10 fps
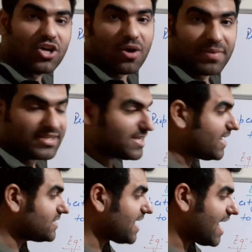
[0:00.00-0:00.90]
atomic
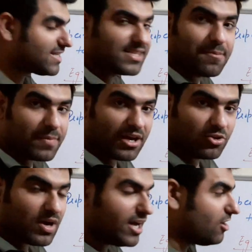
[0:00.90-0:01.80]
size as compared
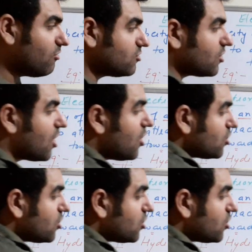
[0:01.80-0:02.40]
to hydrogen.